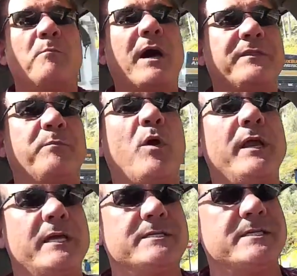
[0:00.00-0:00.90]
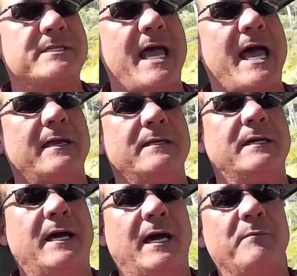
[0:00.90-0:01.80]
But the point is that
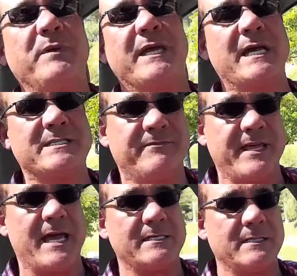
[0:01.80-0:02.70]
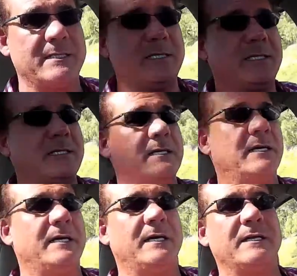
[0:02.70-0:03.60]
because of that,
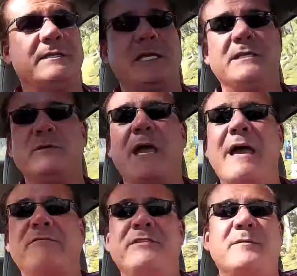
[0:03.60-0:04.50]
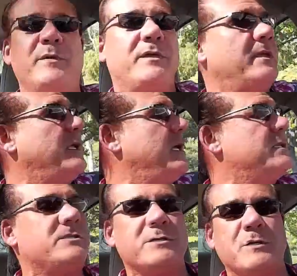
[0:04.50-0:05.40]
then you have the ability
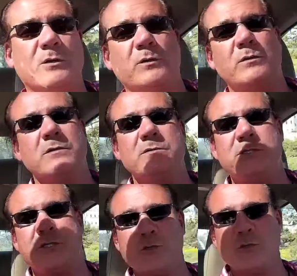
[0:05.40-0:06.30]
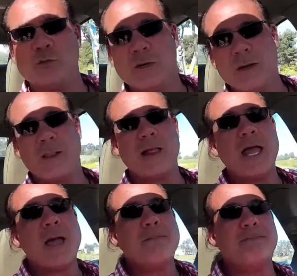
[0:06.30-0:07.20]
to do
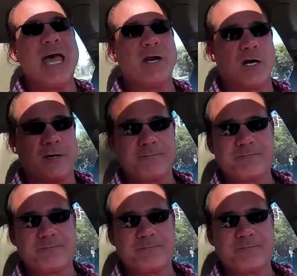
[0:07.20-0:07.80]
better,